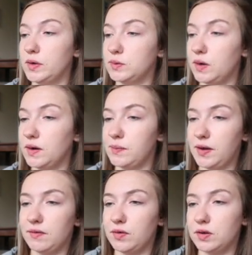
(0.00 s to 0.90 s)
which we already
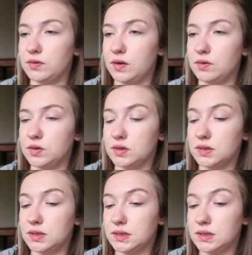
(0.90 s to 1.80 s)
paid for, so I'll
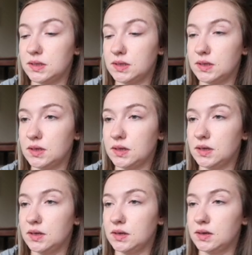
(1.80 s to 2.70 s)
just
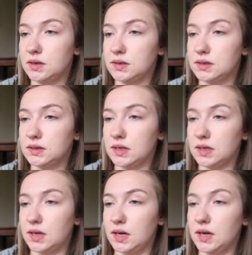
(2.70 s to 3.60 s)

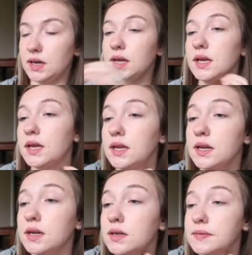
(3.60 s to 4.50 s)
stick that
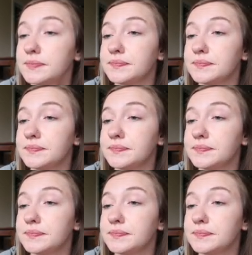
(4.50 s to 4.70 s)
in.